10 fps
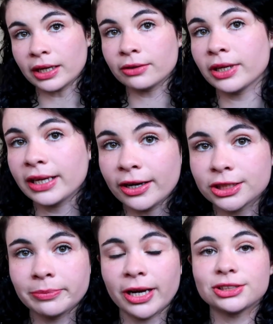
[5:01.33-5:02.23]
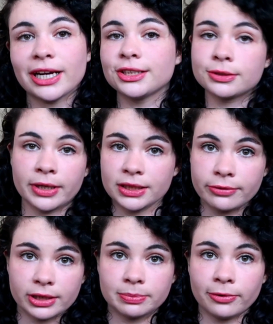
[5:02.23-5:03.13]
I didn't really care too much. I just wanted
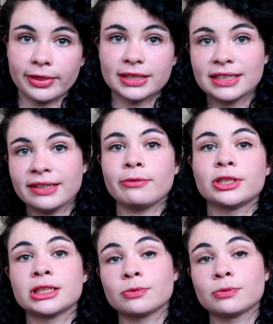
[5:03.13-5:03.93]
to explore the city, which is